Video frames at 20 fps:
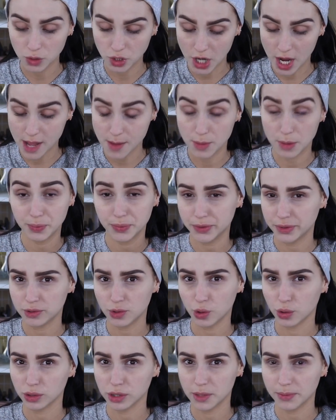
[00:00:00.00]
which I'm
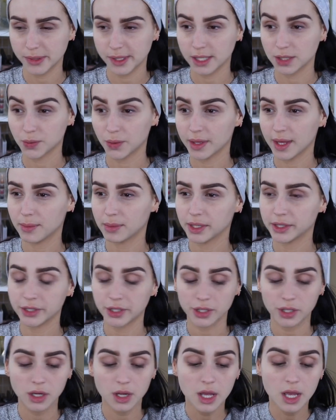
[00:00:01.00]
totally obsessed with that
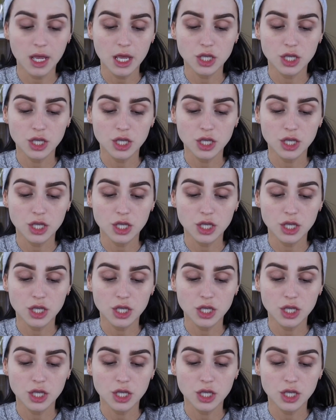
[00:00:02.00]
blender.